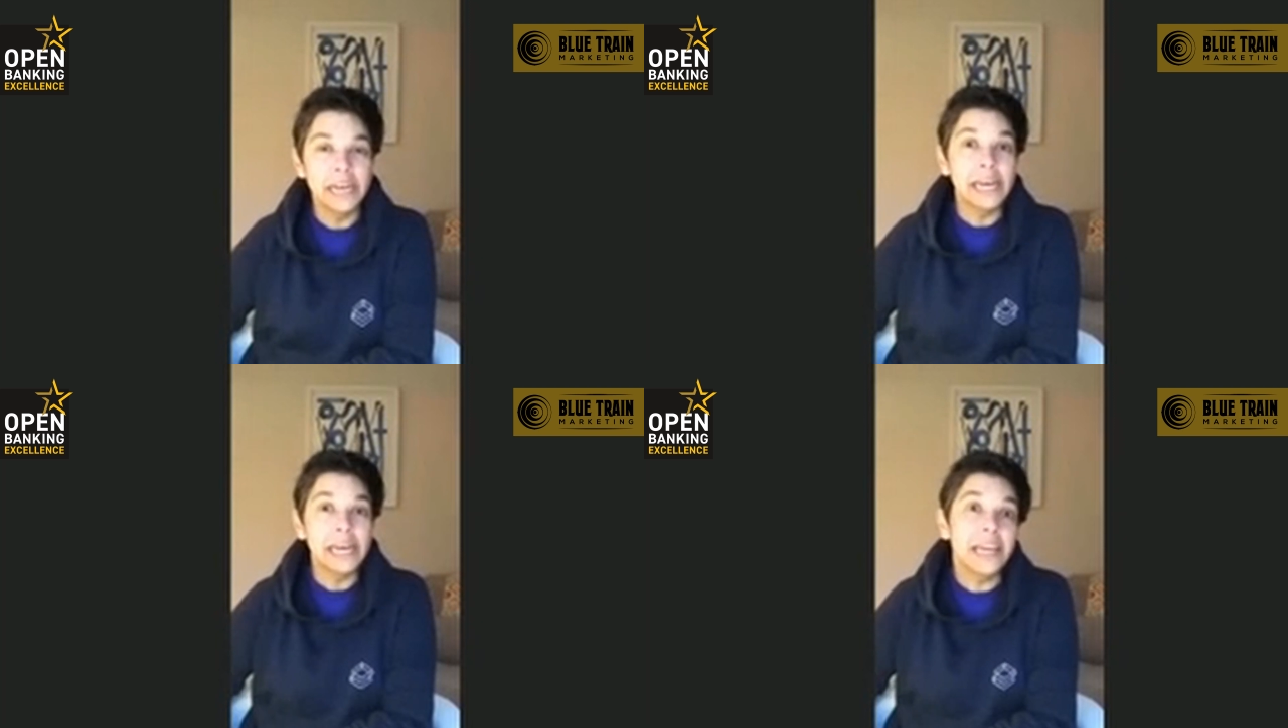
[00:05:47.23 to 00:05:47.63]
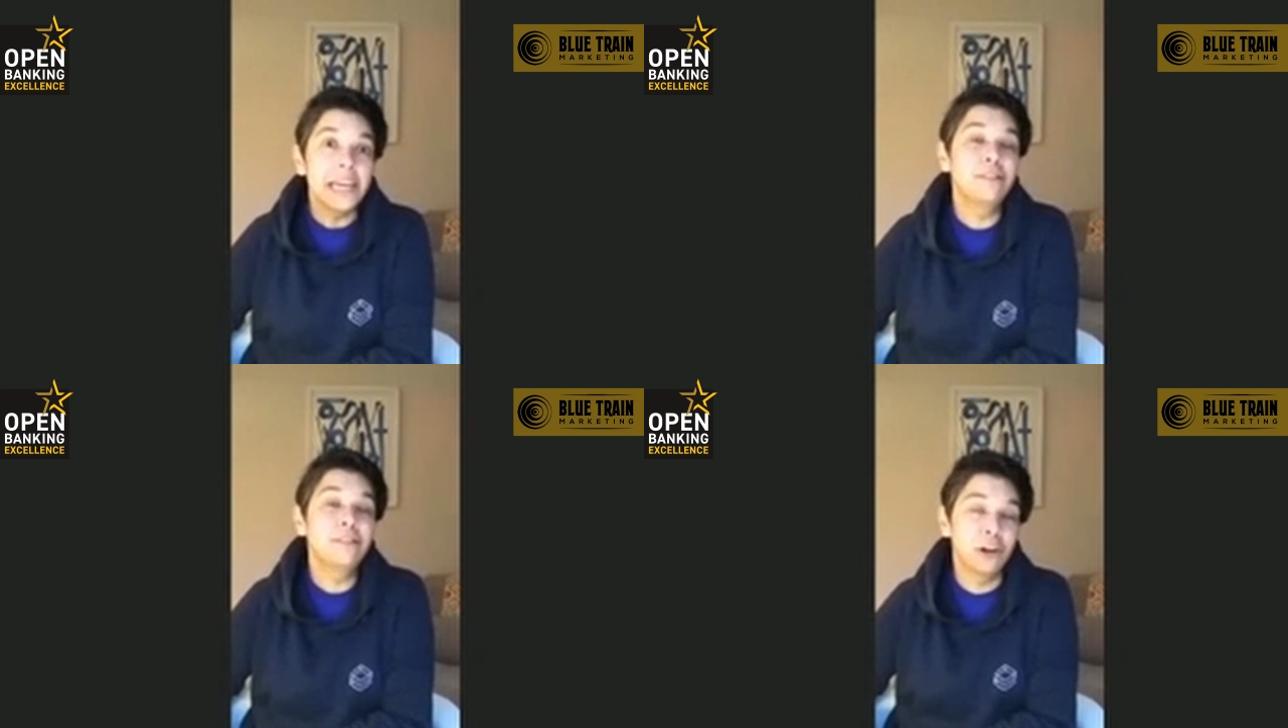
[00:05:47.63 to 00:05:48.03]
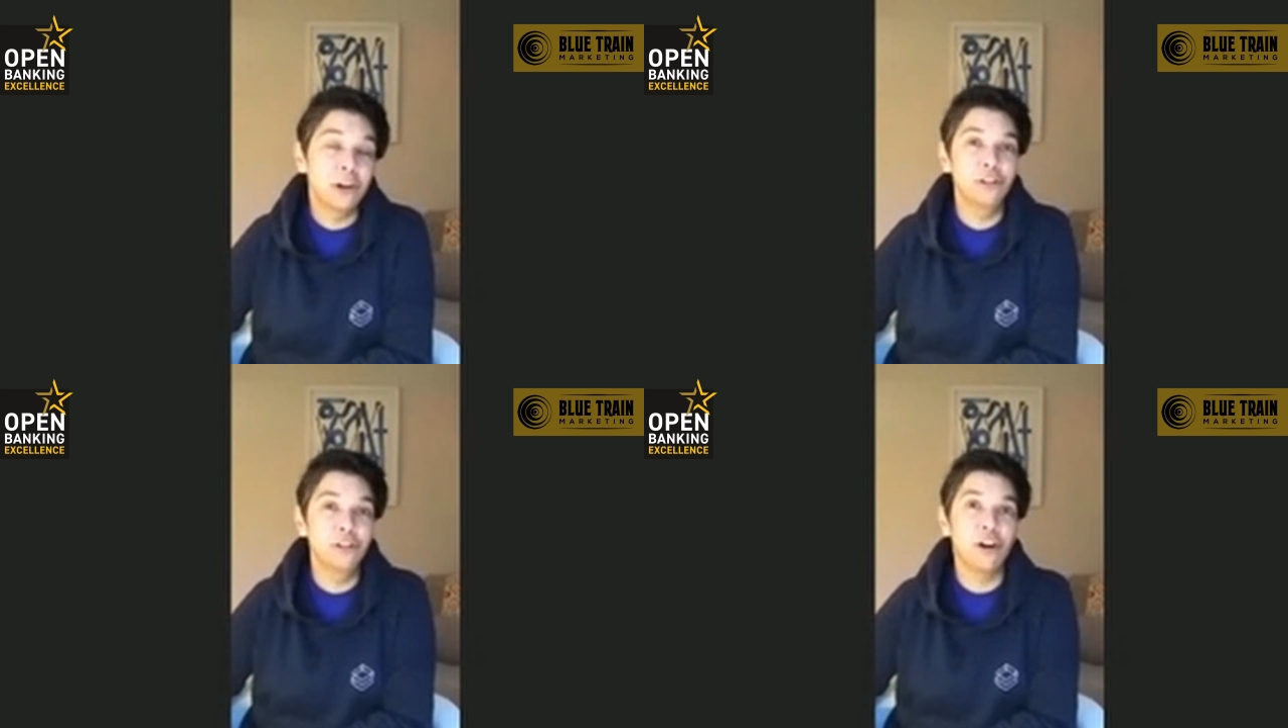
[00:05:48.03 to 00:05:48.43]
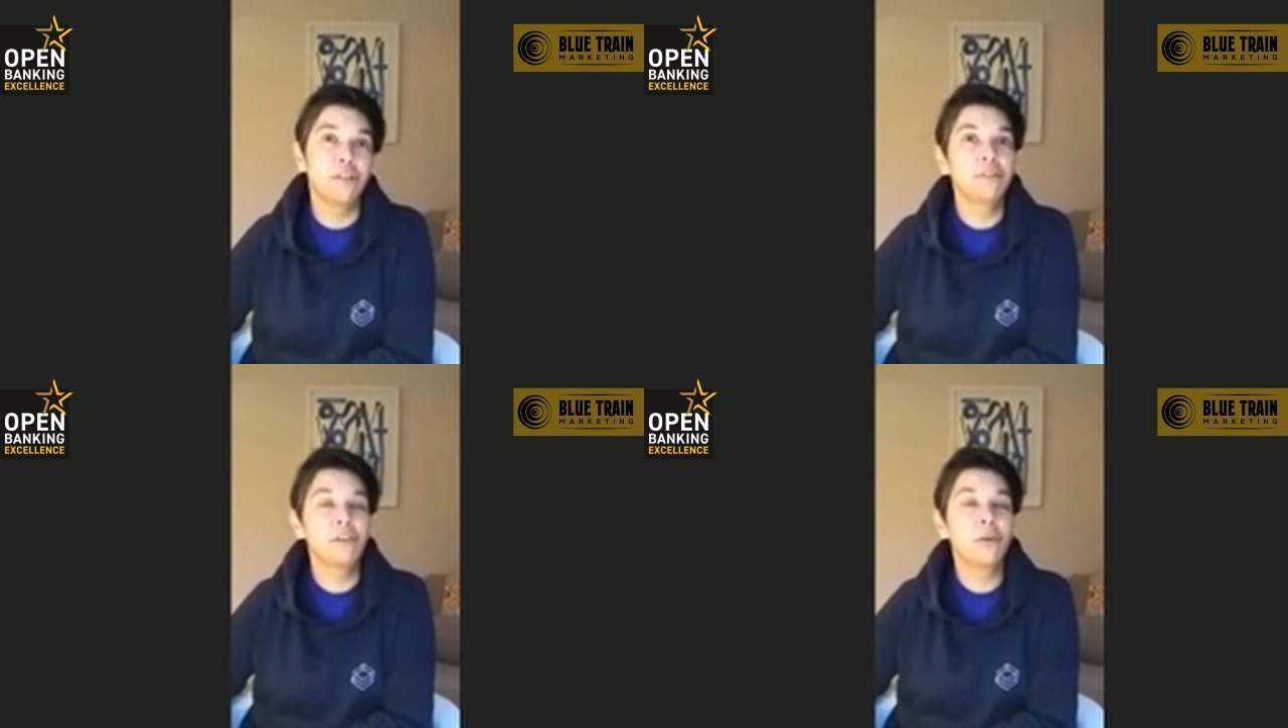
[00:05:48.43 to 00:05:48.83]
is because of
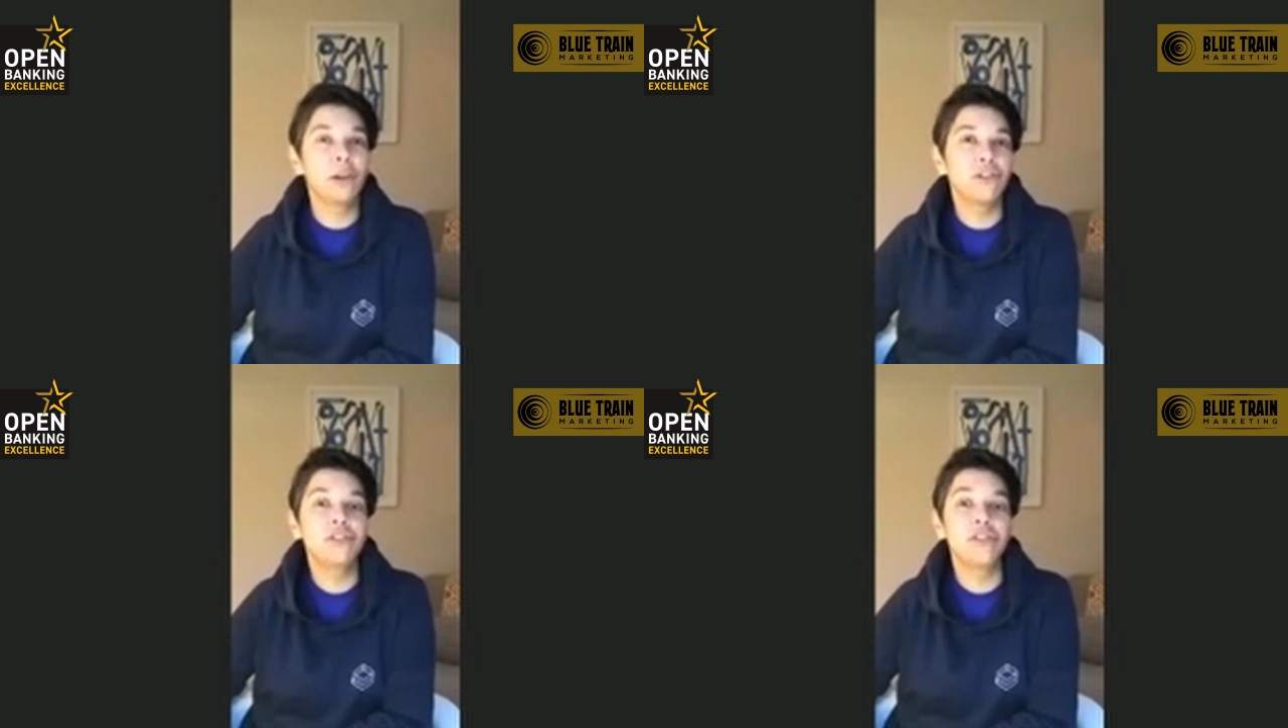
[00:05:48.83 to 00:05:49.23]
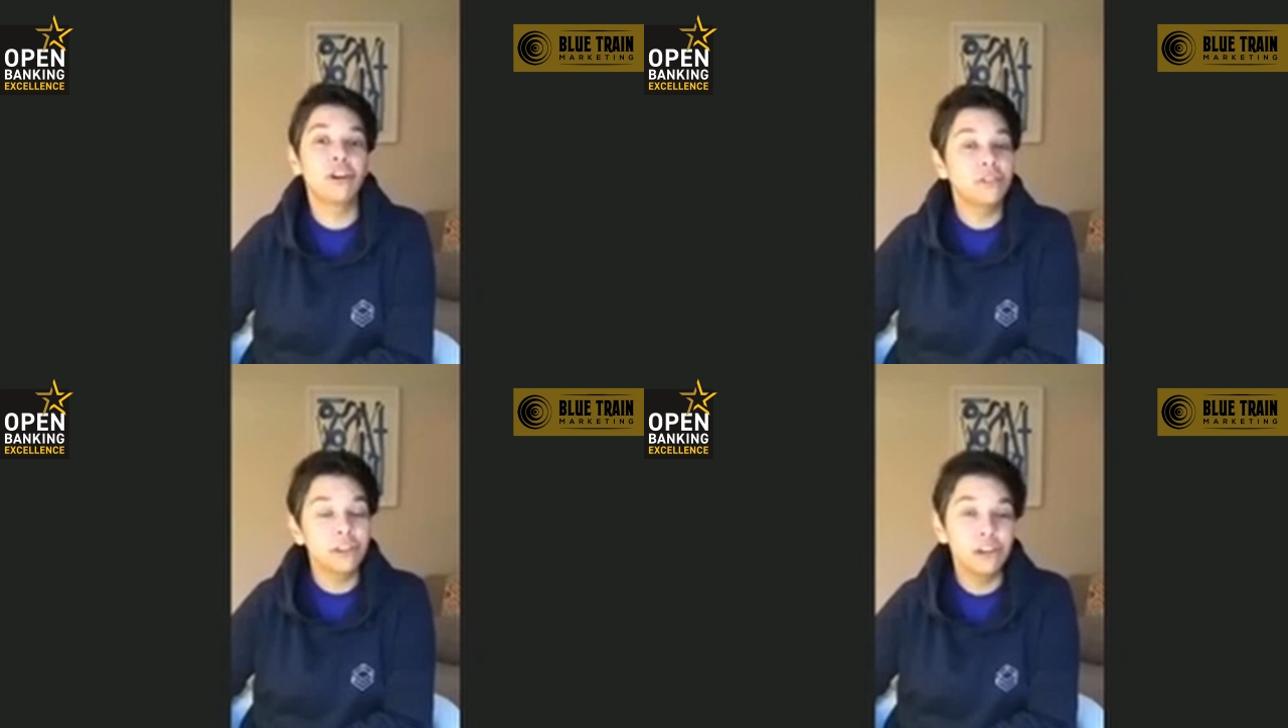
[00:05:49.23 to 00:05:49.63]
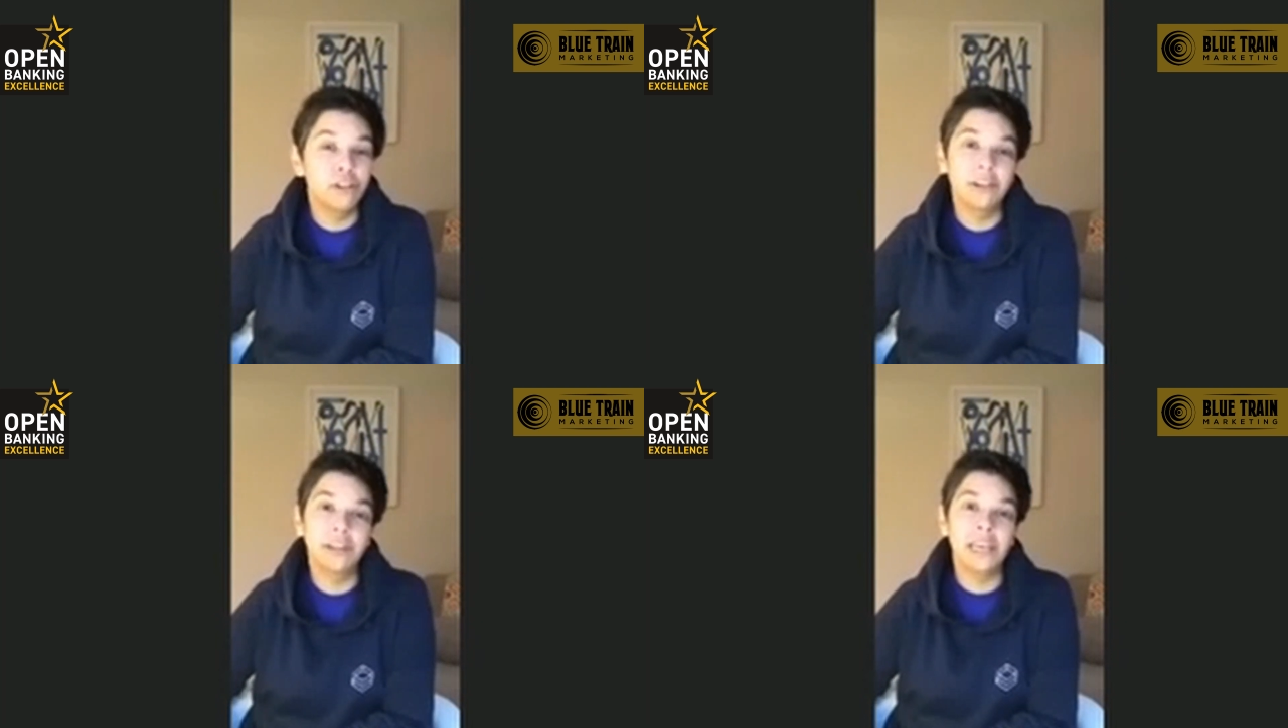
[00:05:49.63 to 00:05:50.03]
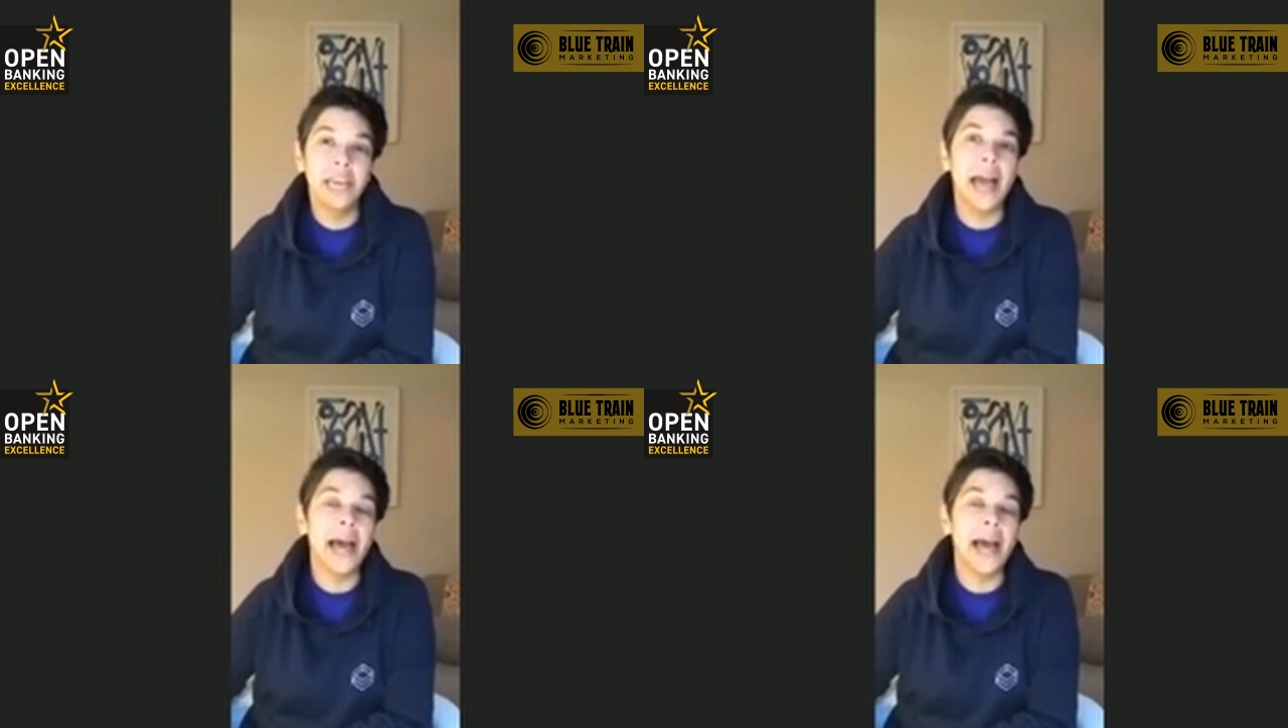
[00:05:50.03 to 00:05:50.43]
questions on
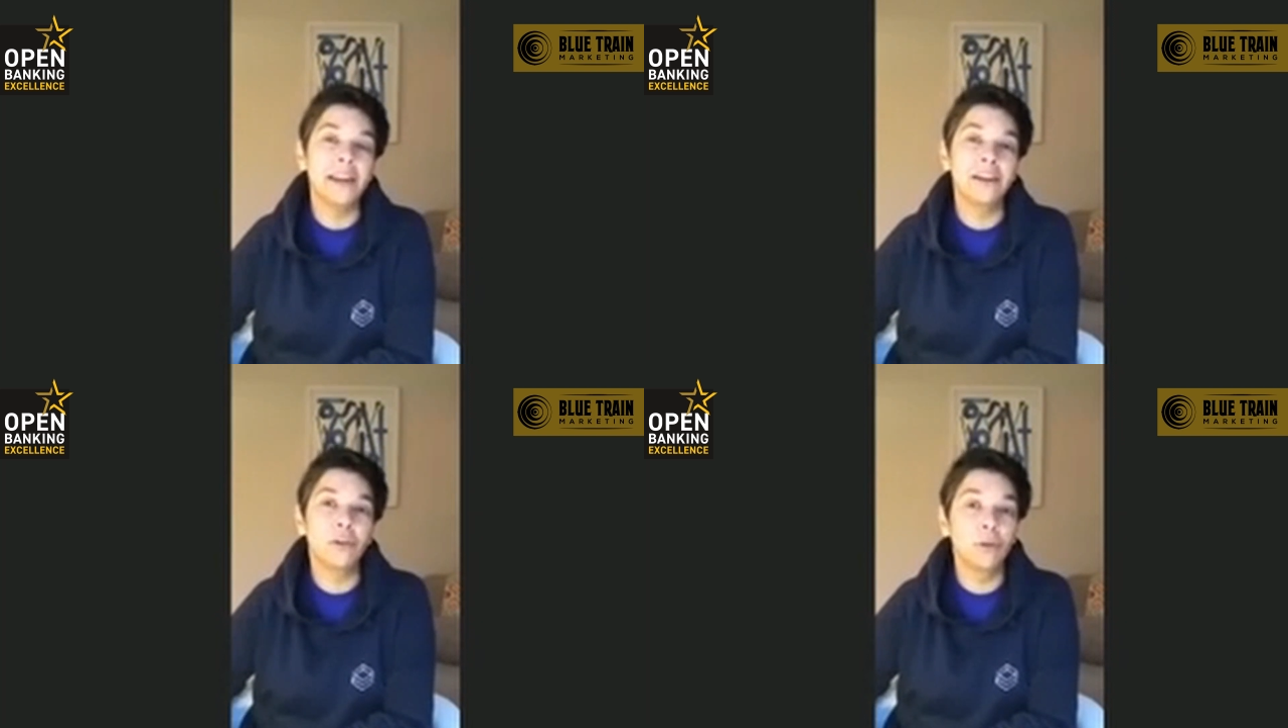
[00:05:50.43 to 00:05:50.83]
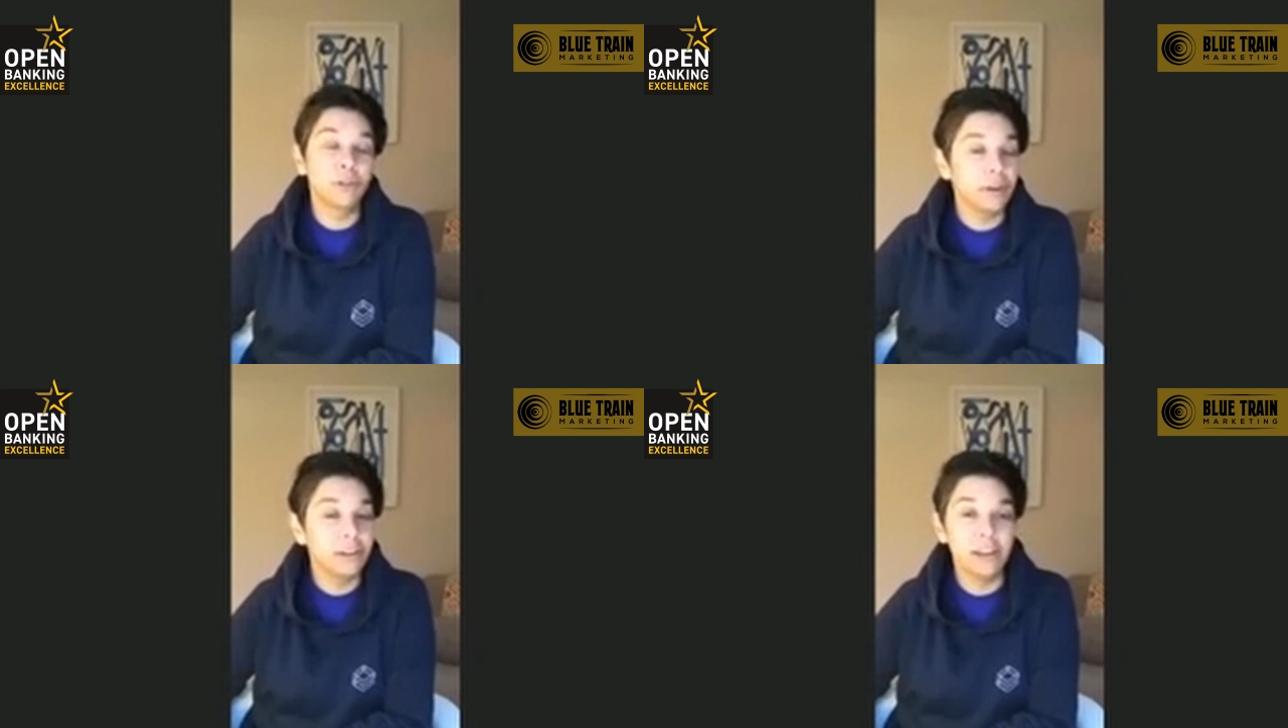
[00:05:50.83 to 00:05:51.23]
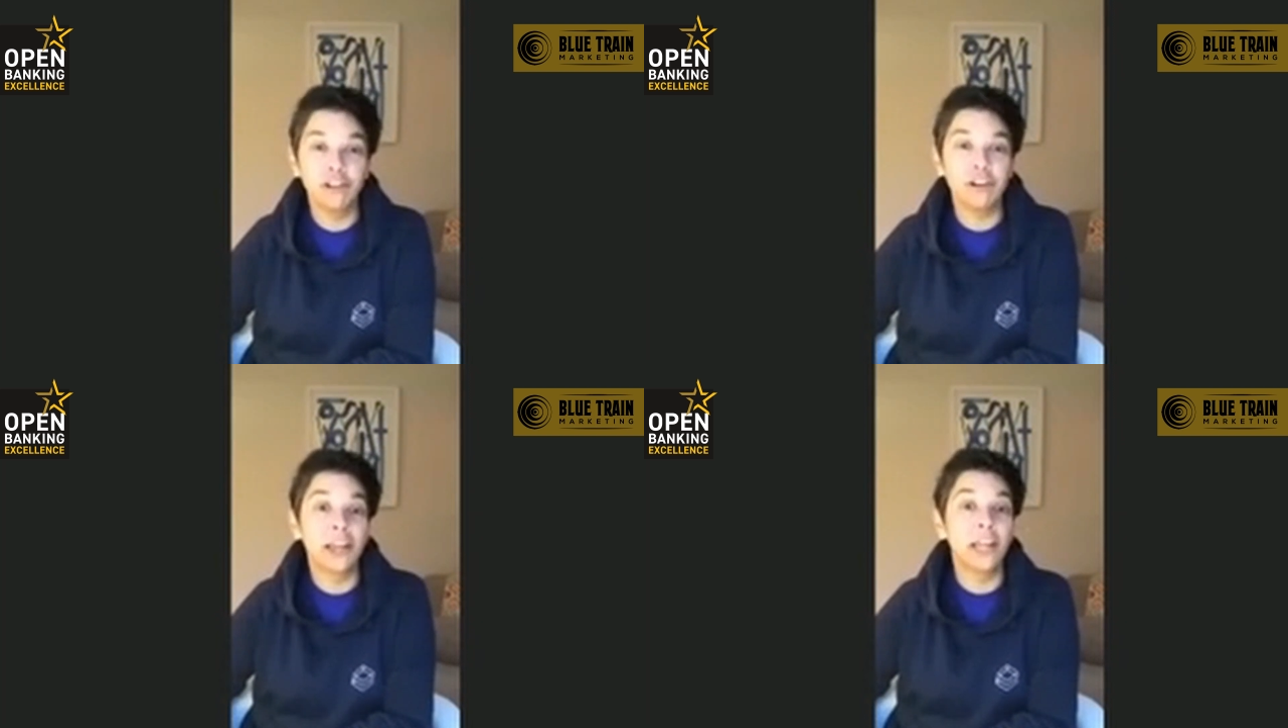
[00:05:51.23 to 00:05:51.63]
security and authorization